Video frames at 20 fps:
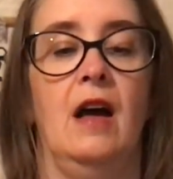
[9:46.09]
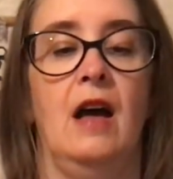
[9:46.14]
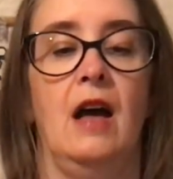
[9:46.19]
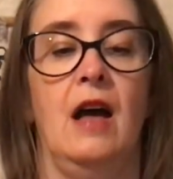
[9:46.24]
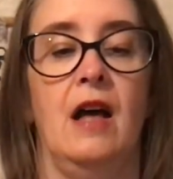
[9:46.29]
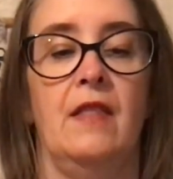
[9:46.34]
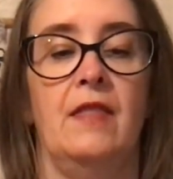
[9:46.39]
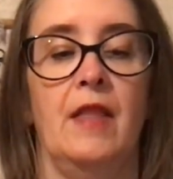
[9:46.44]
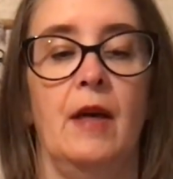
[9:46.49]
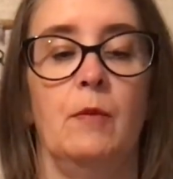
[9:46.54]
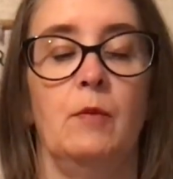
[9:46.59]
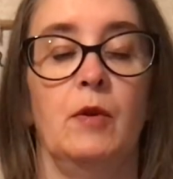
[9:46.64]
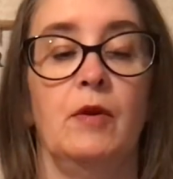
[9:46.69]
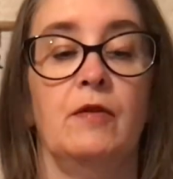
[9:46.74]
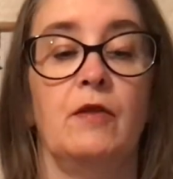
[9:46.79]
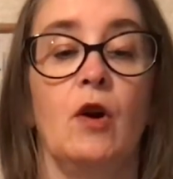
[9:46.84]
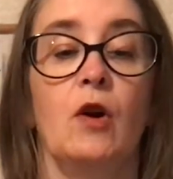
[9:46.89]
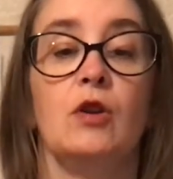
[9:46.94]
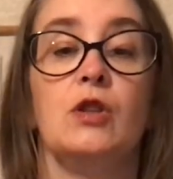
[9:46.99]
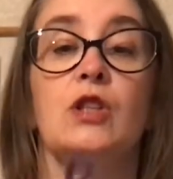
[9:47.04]
And then we've
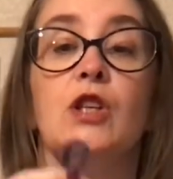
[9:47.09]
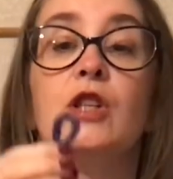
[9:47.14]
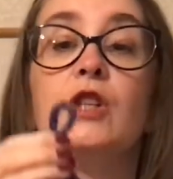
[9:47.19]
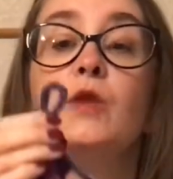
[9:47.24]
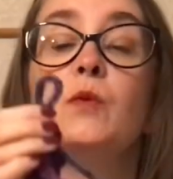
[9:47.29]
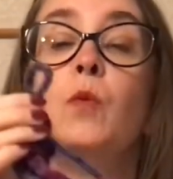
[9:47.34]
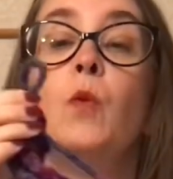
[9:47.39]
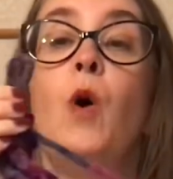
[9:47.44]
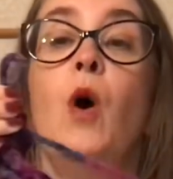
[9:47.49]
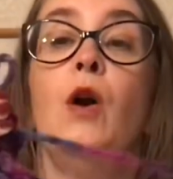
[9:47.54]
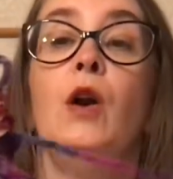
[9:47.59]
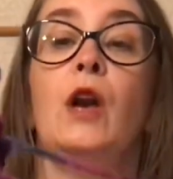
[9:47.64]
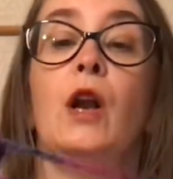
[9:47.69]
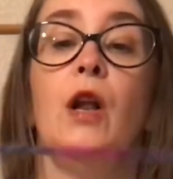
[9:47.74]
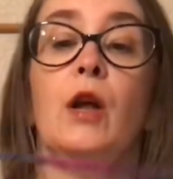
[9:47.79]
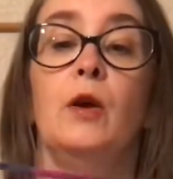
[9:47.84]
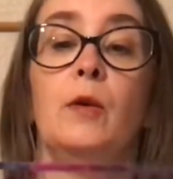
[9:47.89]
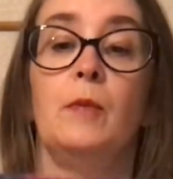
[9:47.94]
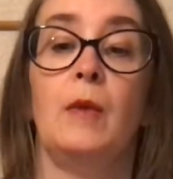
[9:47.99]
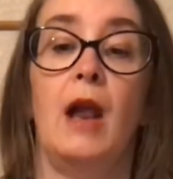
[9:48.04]
got just 1
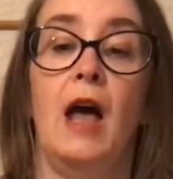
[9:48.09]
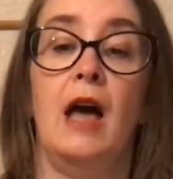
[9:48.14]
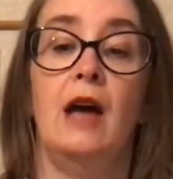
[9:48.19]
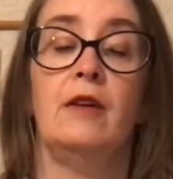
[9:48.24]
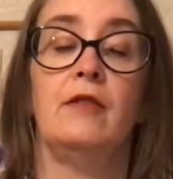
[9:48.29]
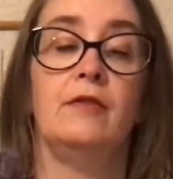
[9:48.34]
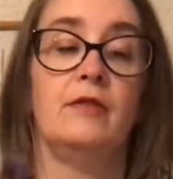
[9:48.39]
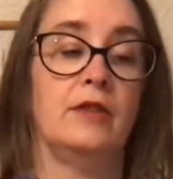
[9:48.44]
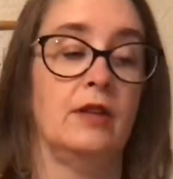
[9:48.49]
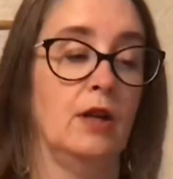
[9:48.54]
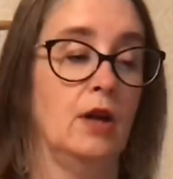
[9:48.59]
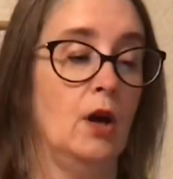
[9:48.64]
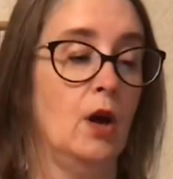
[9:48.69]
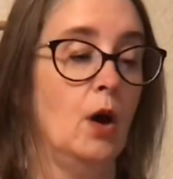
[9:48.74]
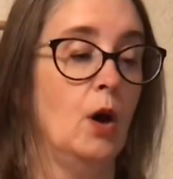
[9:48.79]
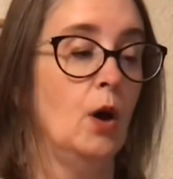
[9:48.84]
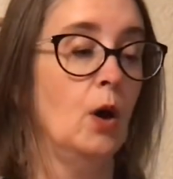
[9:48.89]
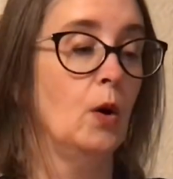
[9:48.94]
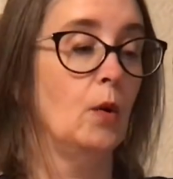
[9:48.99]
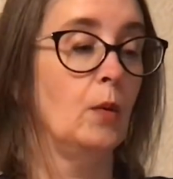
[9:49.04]
loop left.
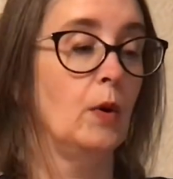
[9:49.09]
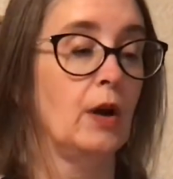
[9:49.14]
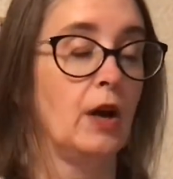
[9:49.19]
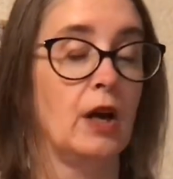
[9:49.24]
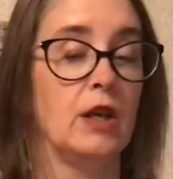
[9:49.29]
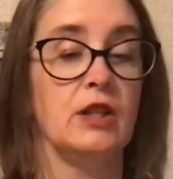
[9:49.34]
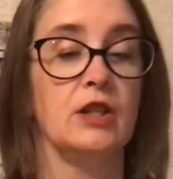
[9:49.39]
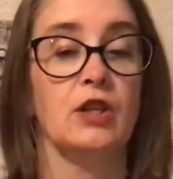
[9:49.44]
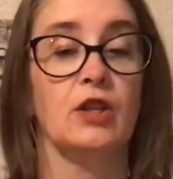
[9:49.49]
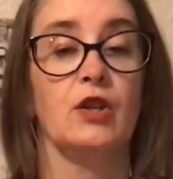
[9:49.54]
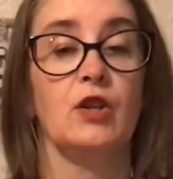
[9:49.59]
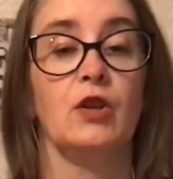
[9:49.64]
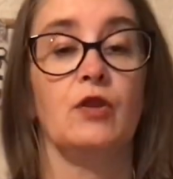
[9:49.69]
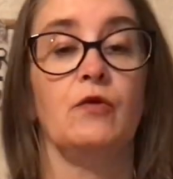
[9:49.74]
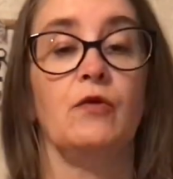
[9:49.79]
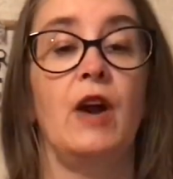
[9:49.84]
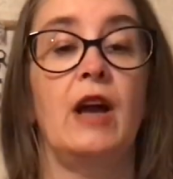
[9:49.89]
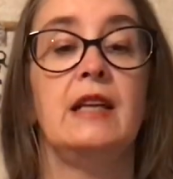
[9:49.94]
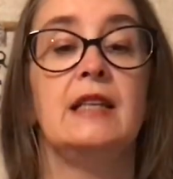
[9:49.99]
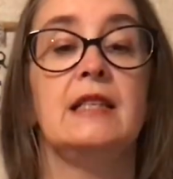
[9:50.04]
We're going to
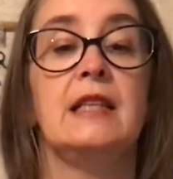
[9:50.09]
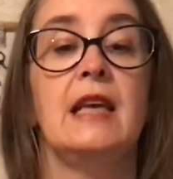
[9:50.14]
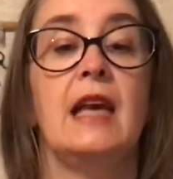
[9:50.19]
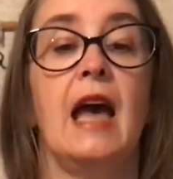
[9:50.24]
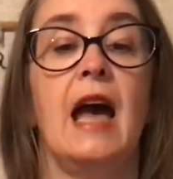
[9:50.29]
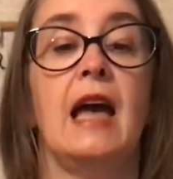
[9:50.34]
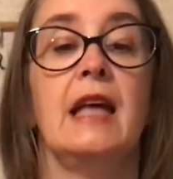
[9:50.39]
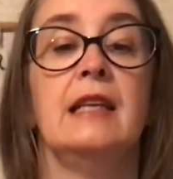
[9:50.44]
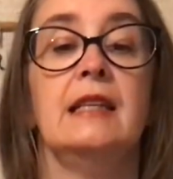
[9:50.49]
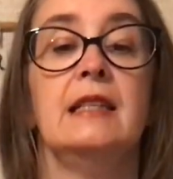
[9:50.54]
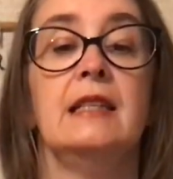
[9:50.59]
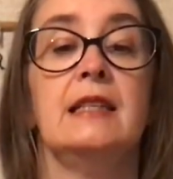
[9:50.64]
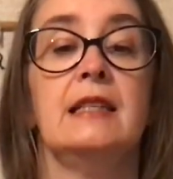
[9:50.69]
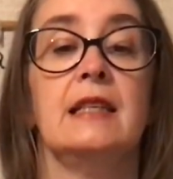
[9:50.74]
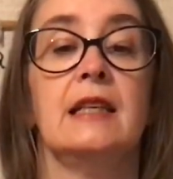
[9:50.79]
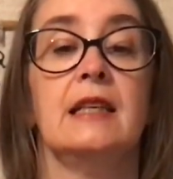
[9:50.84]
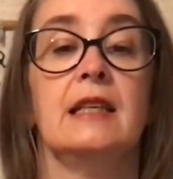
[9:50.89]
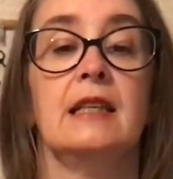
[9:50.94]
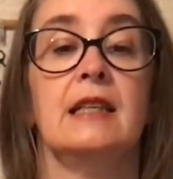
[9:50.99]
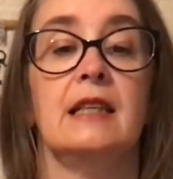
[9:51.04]
thread the end.
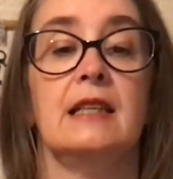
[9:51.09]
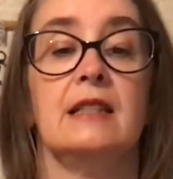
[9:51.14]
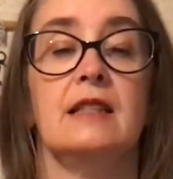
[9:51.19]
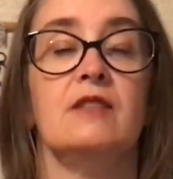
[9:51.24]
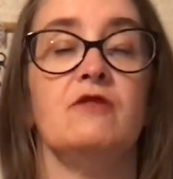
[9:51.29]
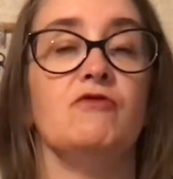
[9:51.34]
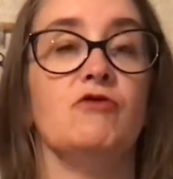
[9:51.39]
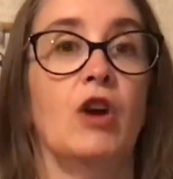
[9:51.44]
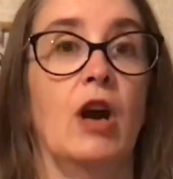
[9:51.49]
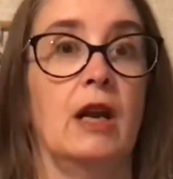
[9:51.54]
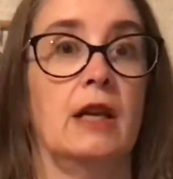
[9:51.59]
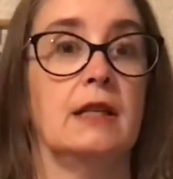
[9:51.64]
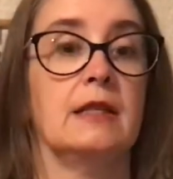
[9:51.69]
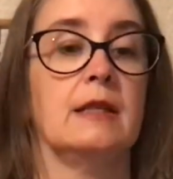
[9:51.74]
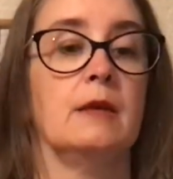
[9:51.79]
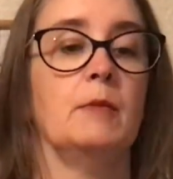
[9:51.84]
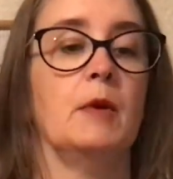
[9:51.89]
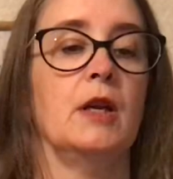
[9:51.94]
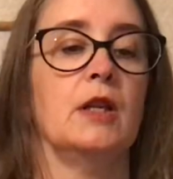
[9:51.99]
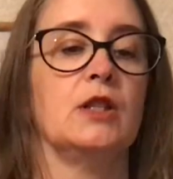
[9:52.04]
This is really
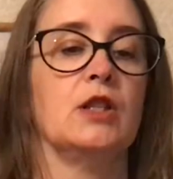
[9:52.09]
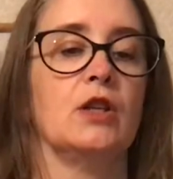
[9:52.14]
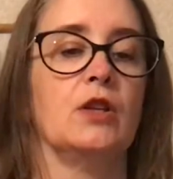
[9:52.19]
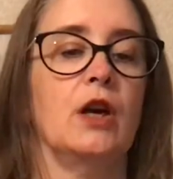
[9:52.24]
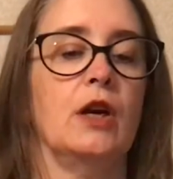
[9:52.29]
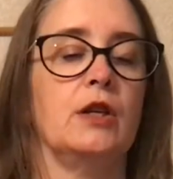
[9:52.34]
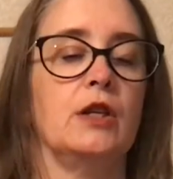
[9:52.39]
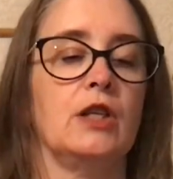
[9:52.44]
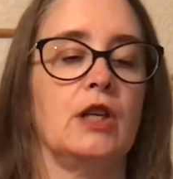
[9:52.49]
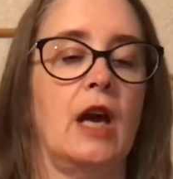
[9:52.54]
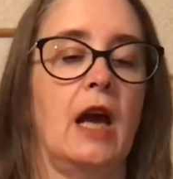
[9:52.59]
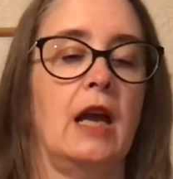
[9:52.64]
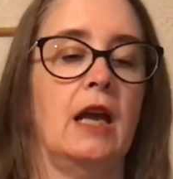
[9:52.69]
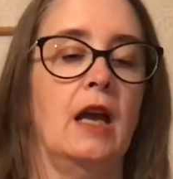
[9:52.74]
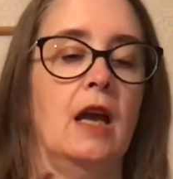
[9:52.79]
similar to crochet.